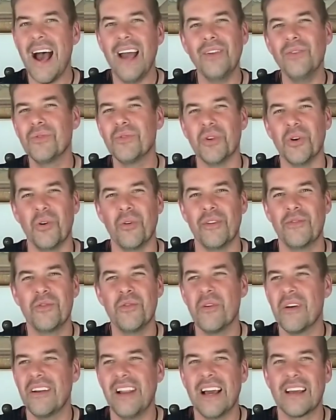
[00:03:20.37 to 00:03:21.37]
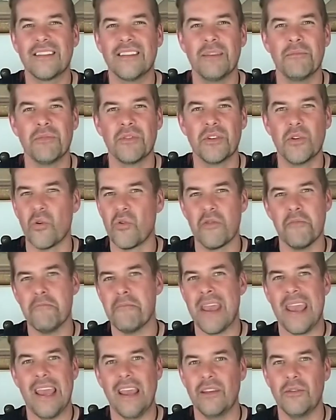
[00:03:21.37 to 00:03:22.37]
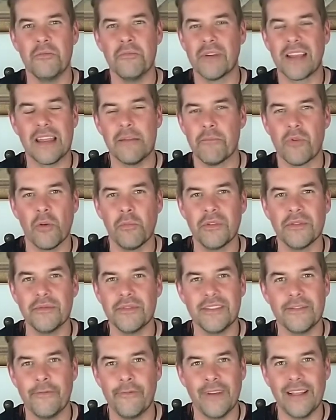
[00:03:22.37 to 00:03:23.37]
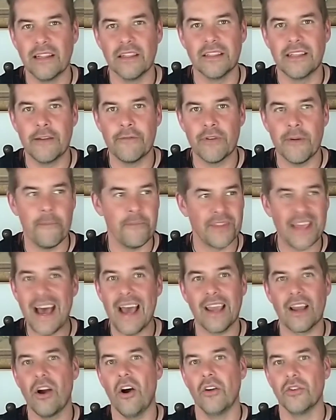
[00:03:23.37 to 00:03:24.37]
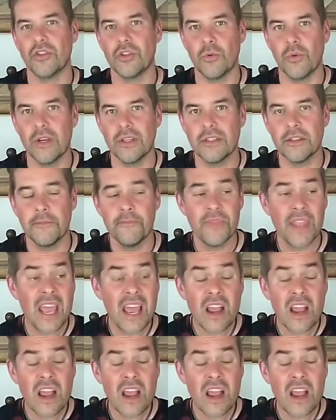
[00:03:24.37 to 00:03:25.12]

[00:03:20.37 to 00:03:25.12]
I don't know, if you are like some gourmet, you can probably feel the difference. I can't do it.